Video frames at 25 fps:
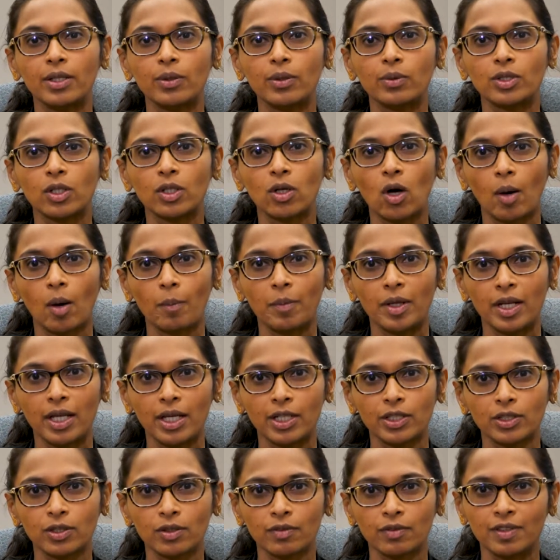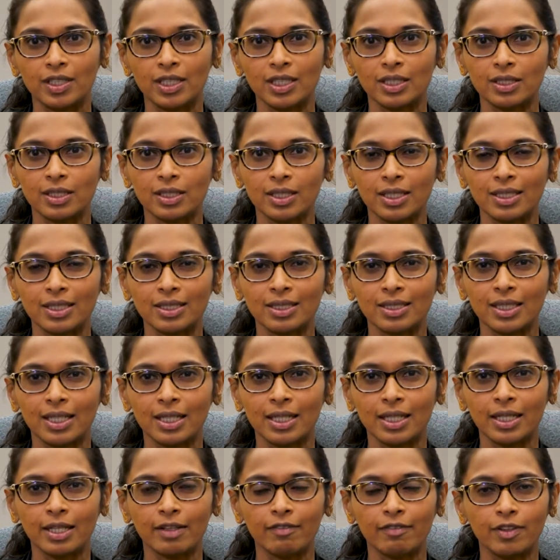use a combination of these things
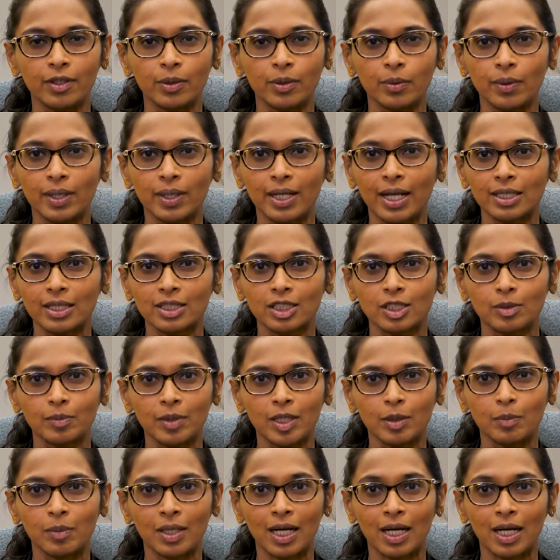and give you an estimate,